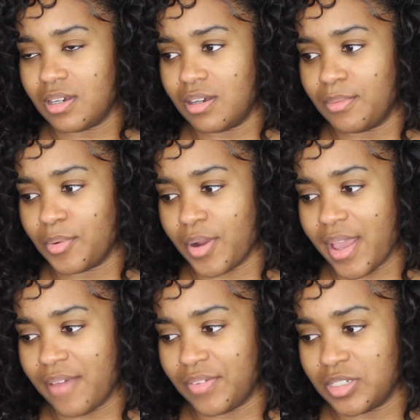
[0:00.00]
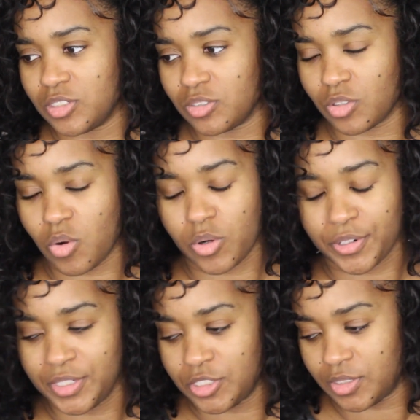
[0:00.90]
or half inches or quarter
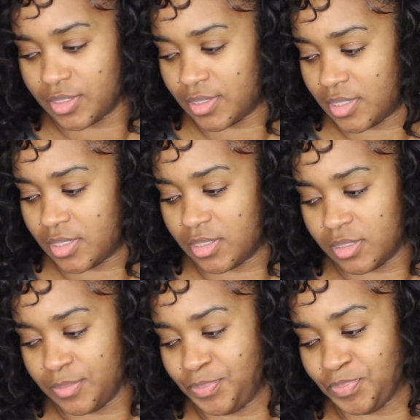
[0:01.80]
inches is this,